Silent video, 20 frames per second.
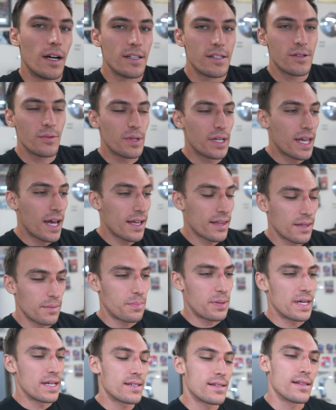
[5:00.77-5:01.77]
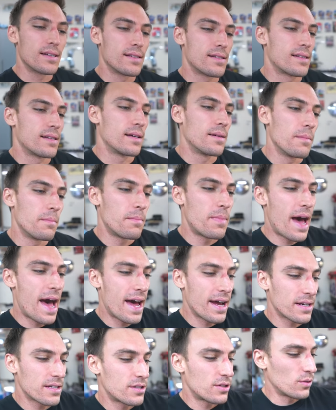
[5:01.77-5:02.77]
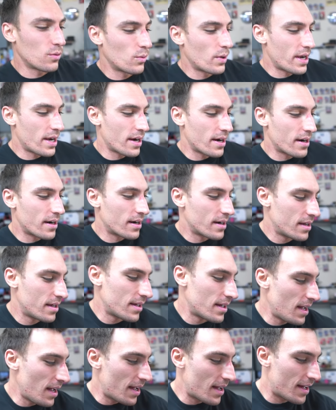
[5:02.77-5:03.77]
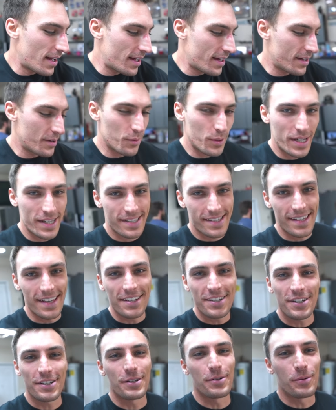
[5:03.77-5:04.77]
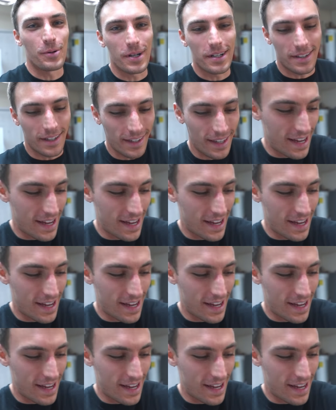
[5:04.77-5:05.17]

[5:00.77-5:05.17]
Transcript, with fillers: All right, so we got the pieces back to where we essentially were in the